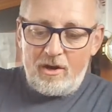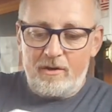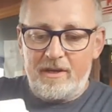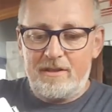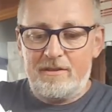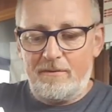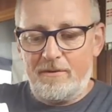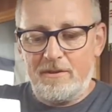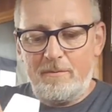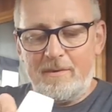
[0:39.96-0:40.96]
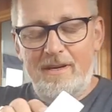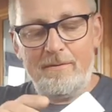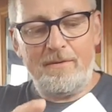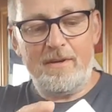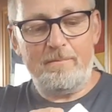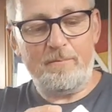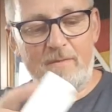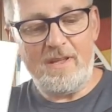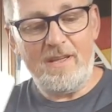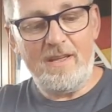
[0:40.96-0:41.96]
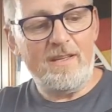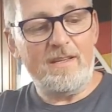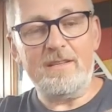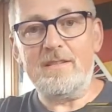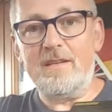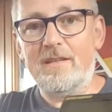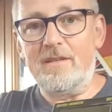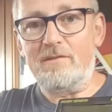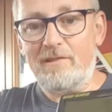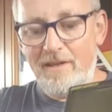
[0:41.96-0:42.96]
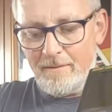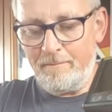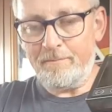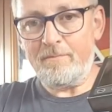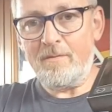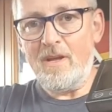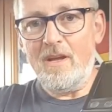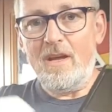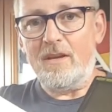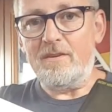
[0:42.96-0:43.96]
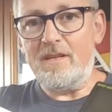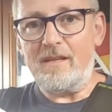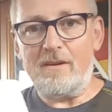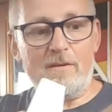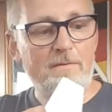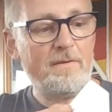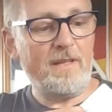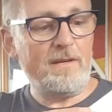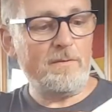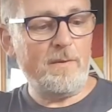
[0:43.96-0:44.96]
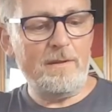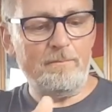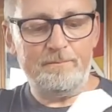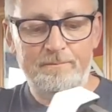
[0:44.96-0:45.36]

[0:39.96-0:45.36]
Okay, so the first thing we have is the screen, and there's a little cover for that as well.